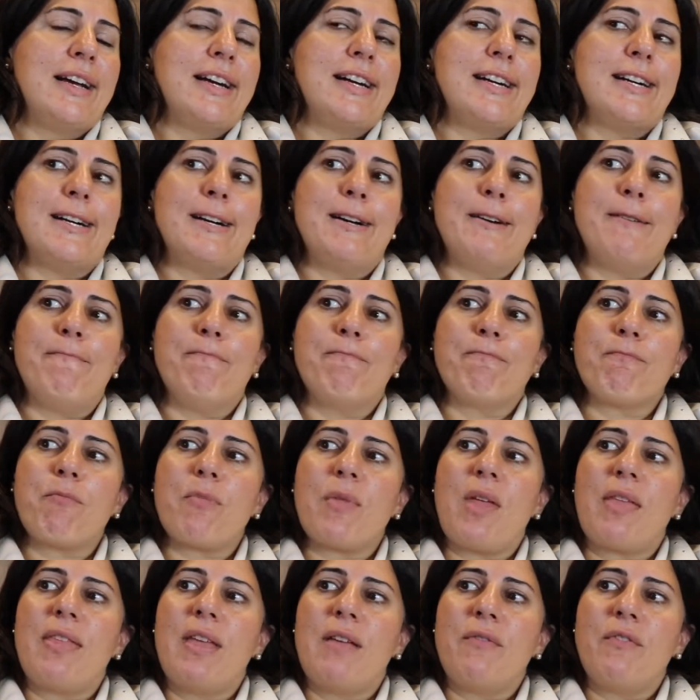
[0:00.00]

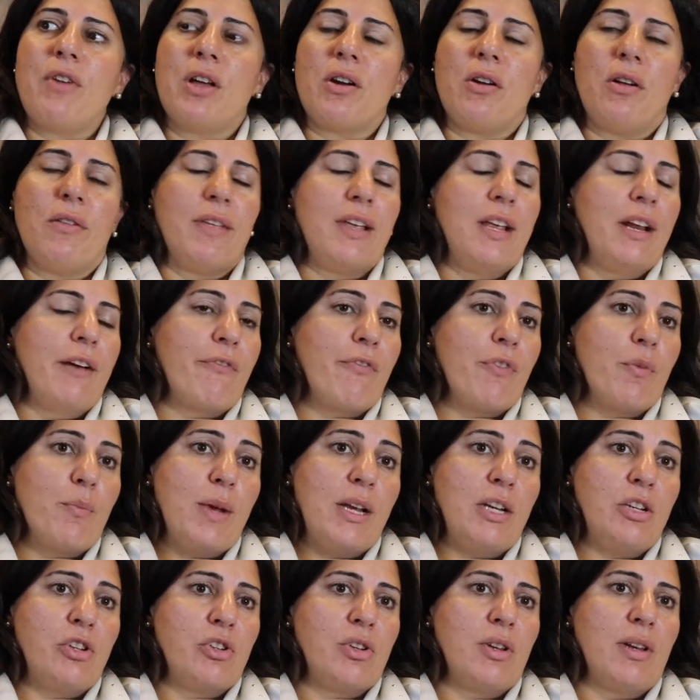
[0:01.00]
They've got all the
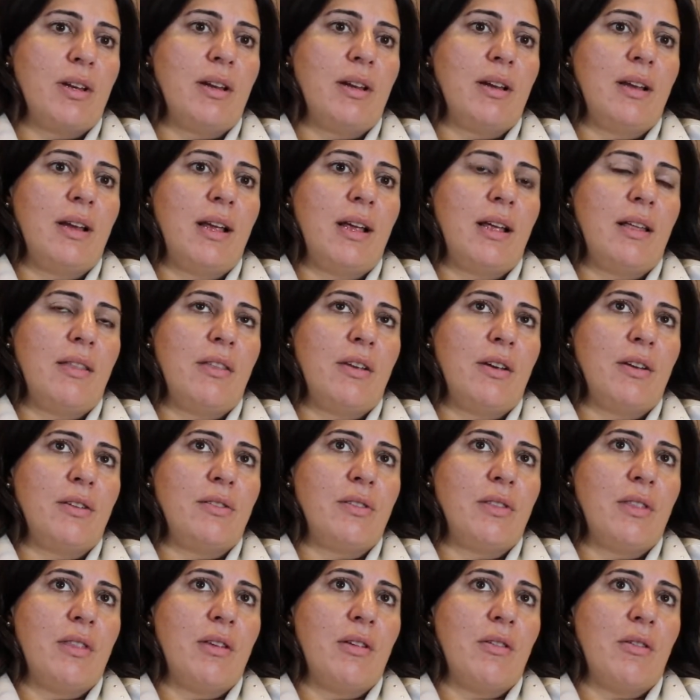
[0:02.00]
information, and
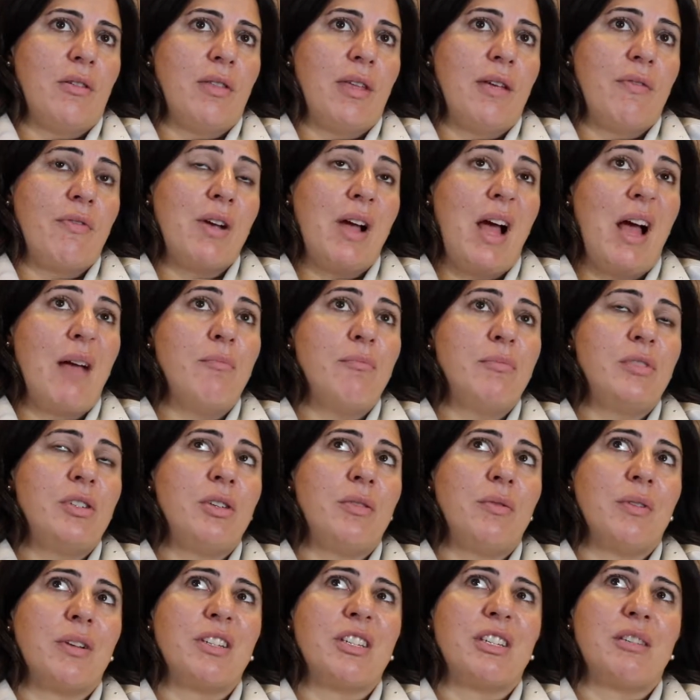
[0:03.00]
they've come
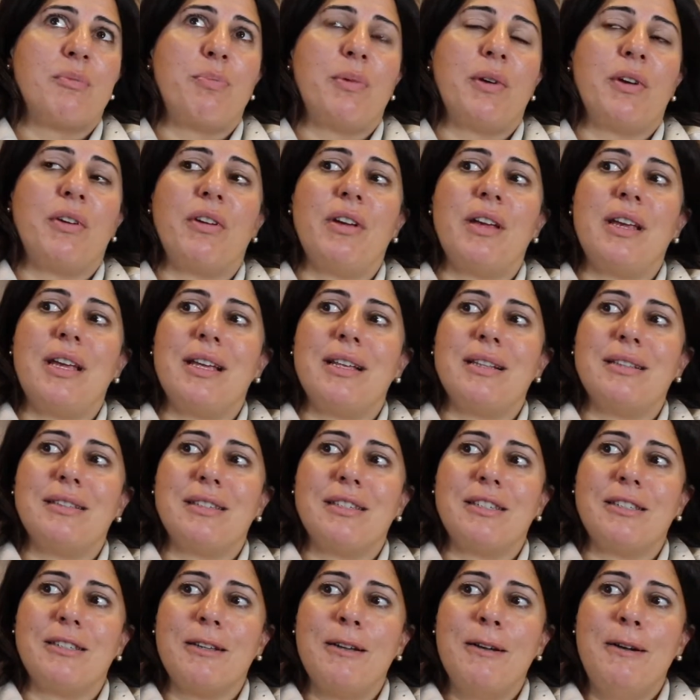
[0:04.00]
to
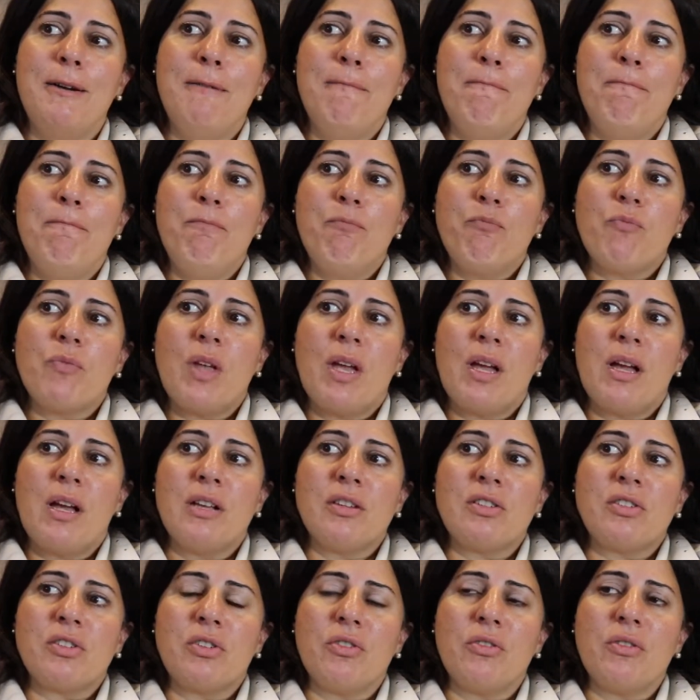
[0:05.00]
experience
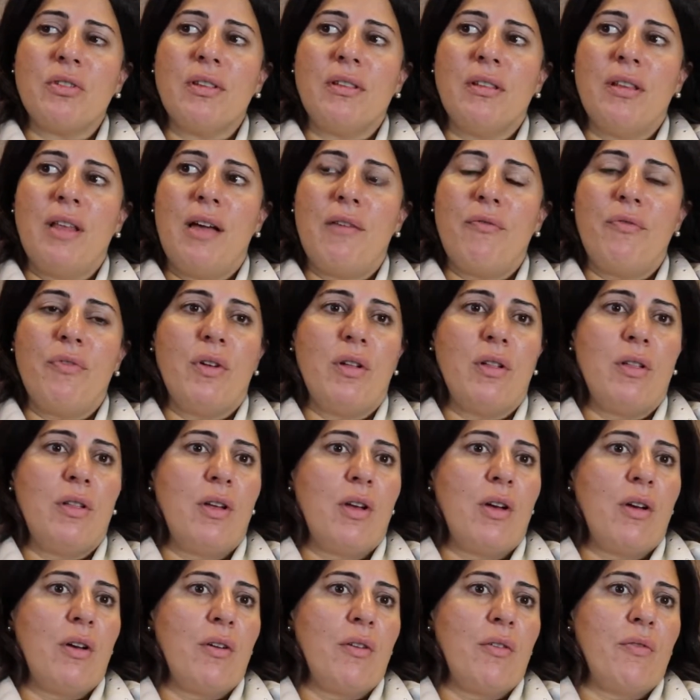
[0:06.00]
a certain level
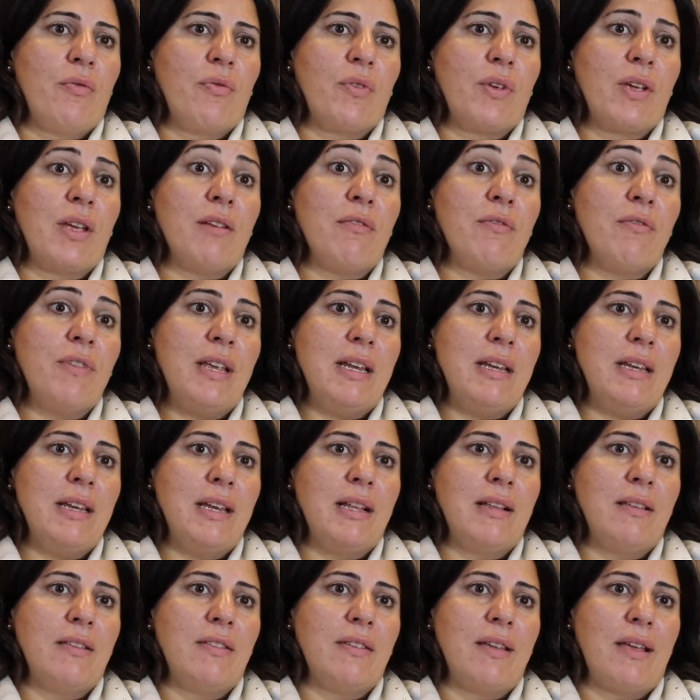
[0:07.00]
of
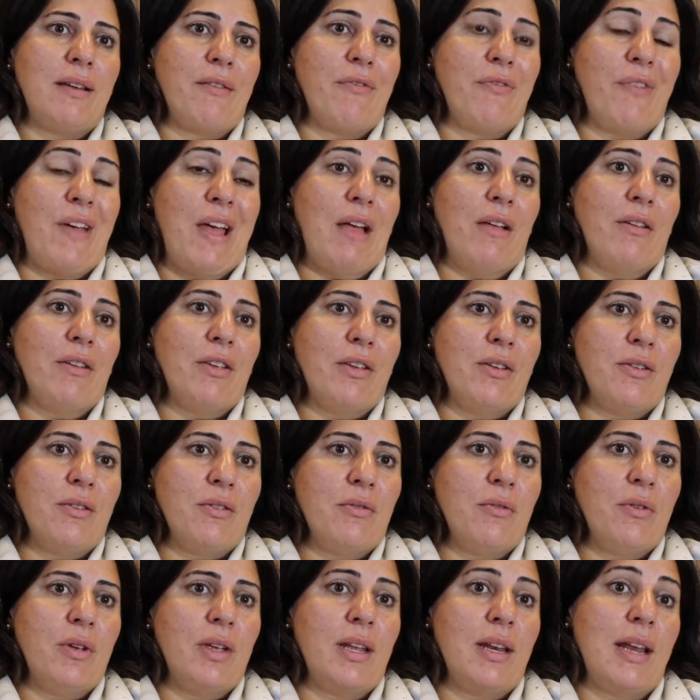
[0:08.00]
convenience and
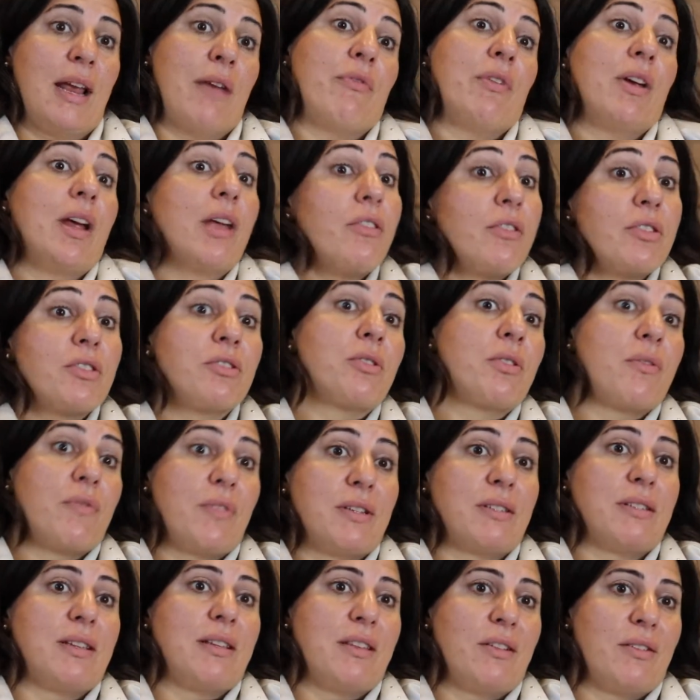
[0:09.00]
value in every other
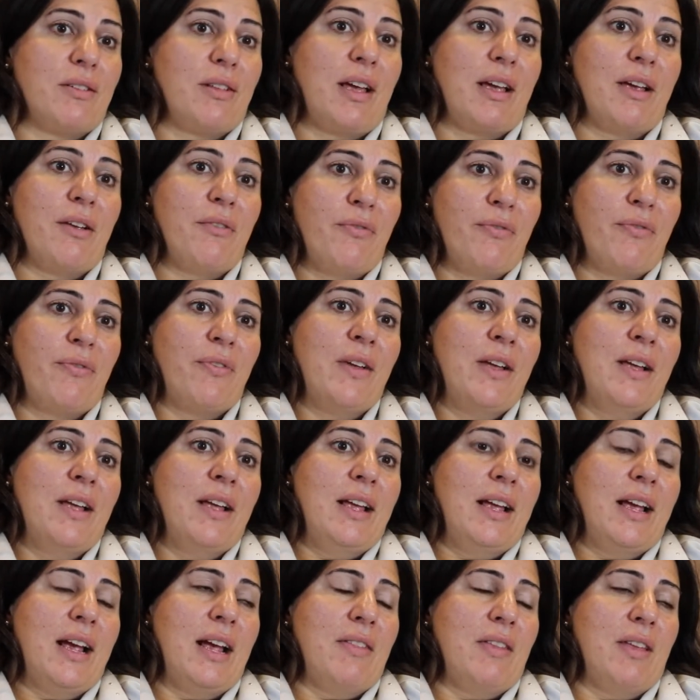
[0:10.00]
service in their
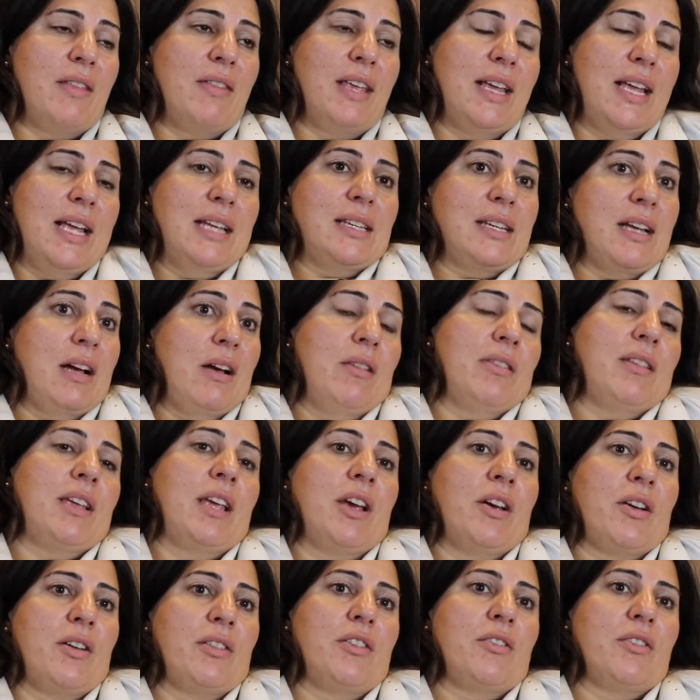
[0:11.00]
life, and then they get to
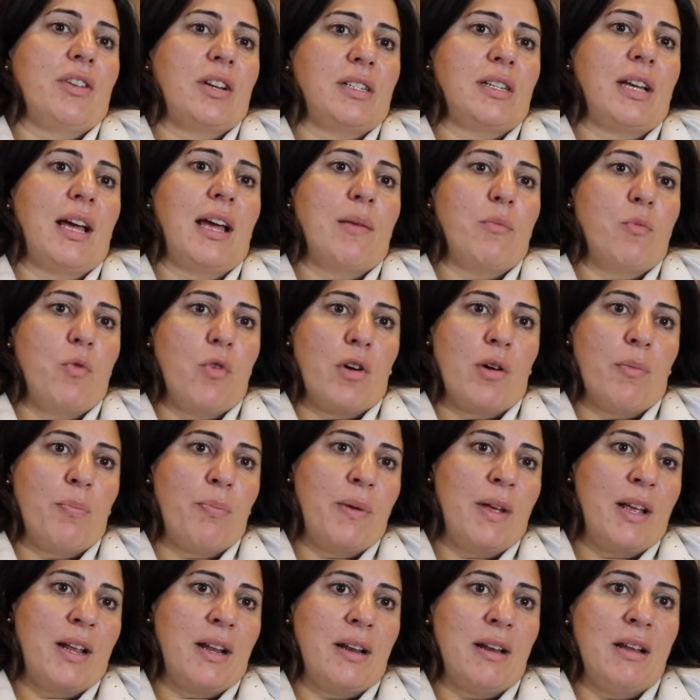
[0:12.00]
healthcare and they're in a time
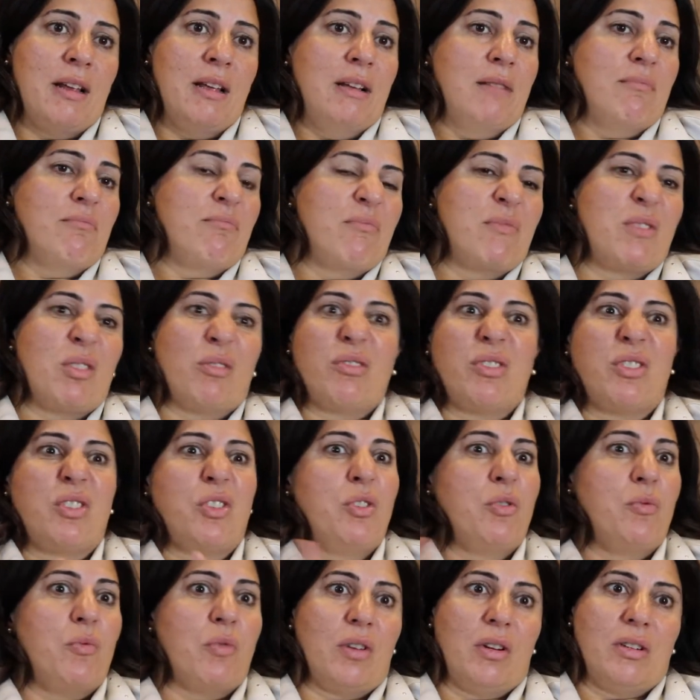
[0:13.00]
warp, and those
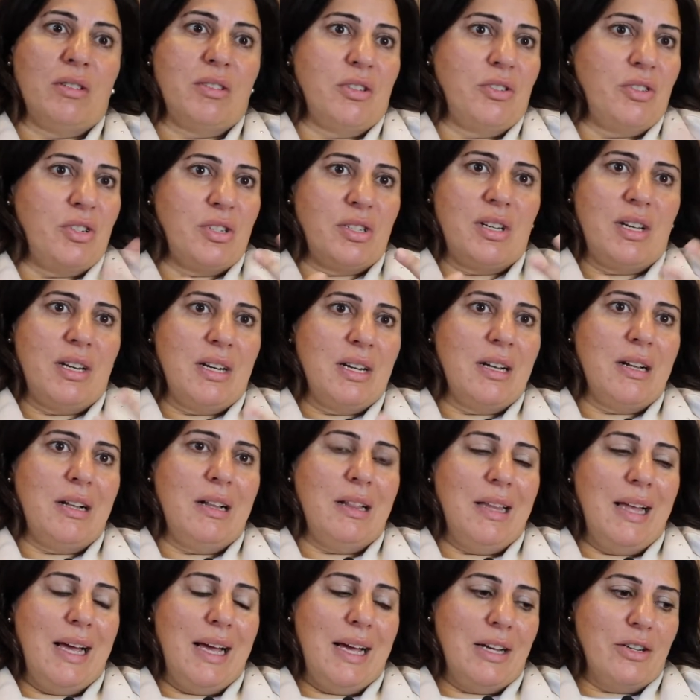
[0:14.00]
two worlds are just going to
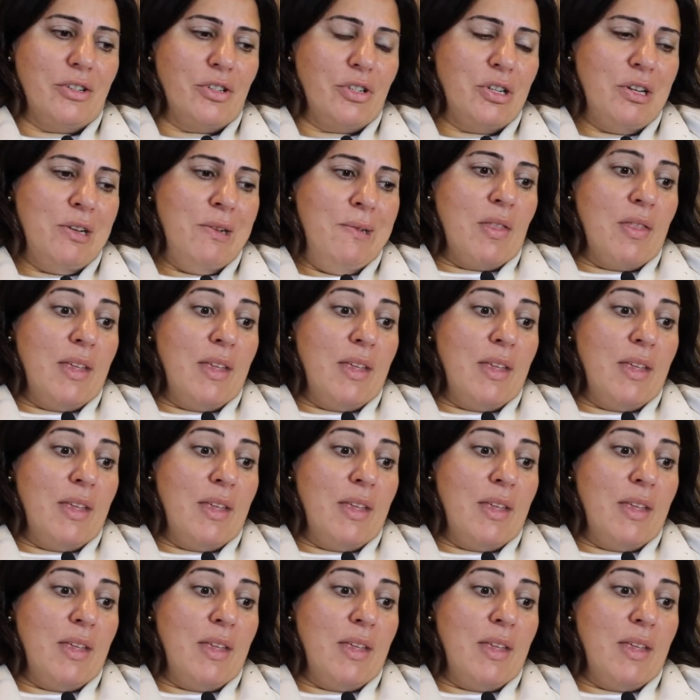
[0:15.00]
clash.